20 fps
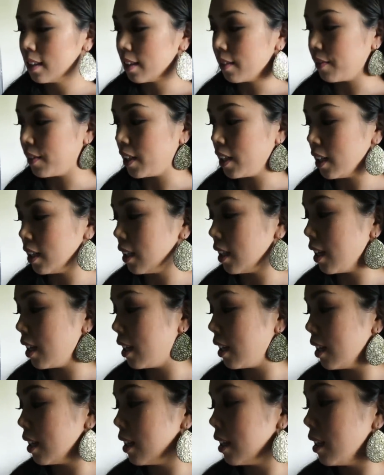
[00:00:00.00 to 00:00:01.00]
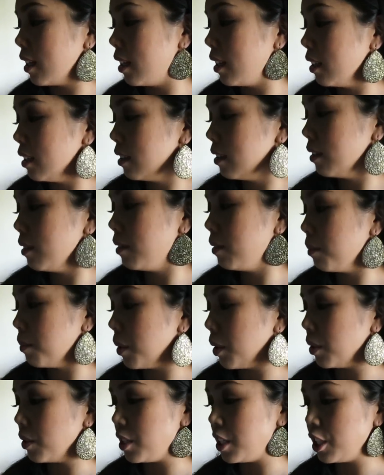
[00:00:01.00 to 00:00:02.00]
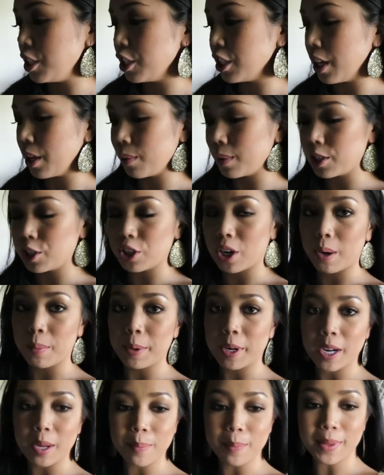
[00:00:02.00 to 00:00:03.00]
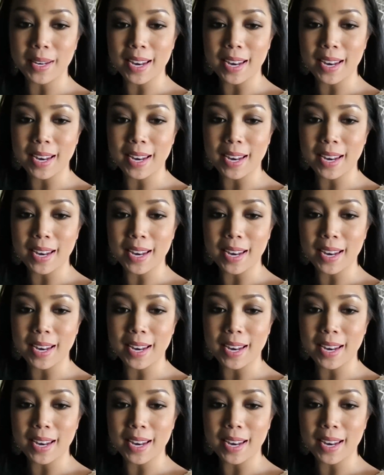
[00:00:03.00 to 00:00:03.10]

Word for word: The vanilla protein shake with strawberry and